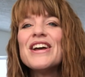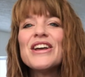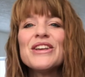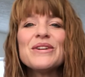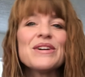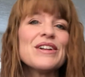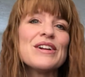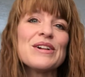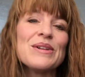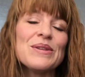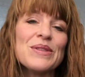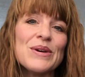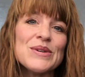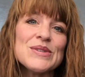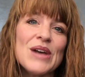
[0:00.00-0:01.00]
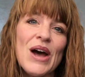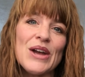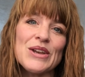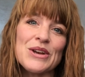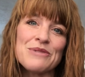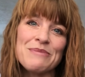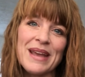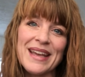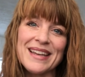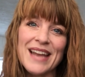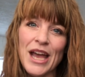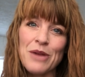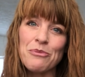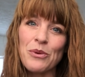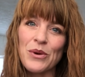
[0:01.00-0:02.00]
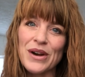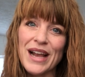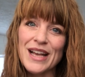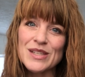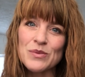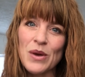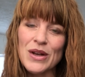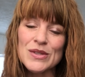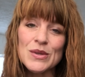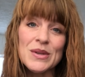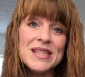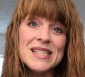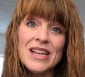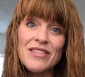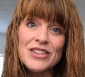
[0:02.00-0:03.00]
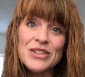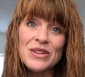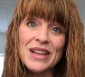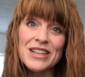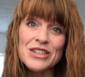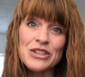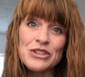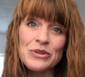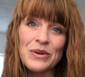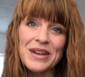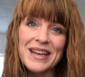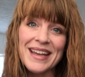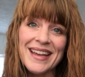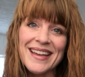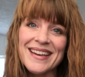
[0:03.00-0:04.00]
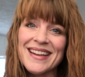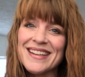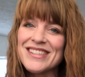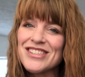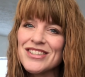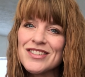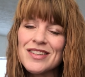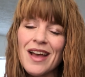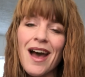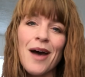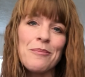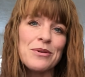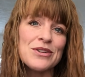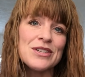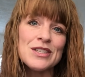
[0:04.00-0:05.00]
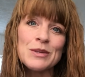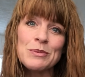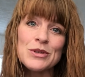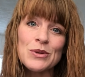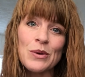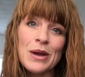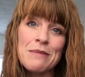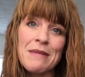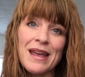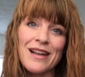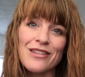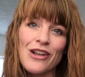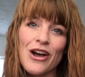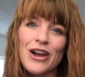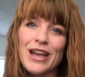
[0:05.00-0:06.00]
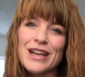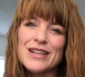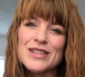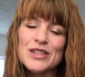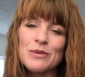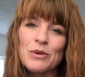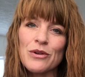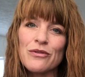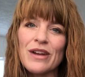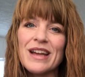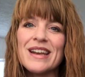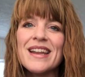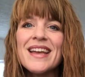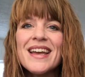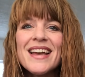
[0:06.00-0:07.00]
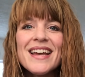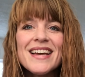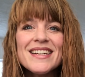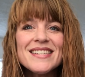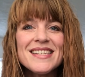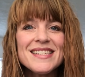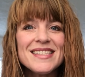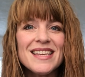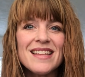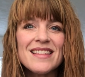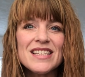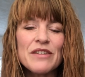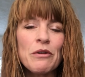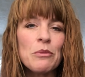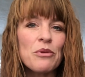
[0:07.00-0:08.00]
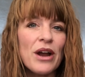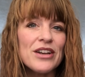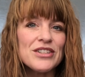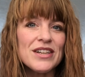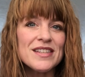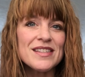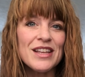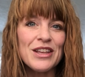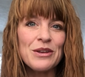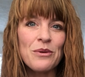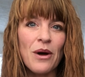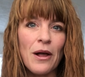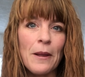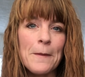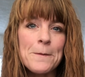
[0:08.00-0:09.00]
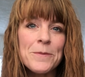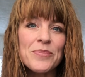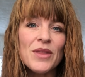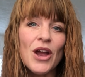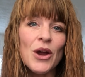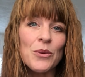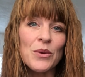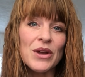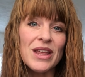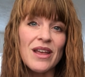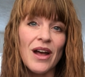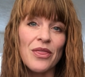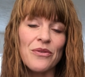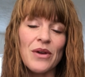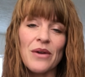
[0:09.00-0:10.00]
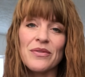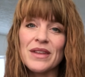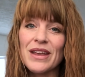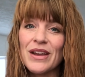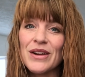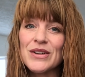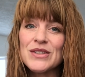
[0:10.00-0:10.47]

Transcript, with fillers: You can include those on your Make Nine board as well. So it's never too late to join in. It's just a participatory make along and it's super fun to see the different projects that you all are working on throughout the year.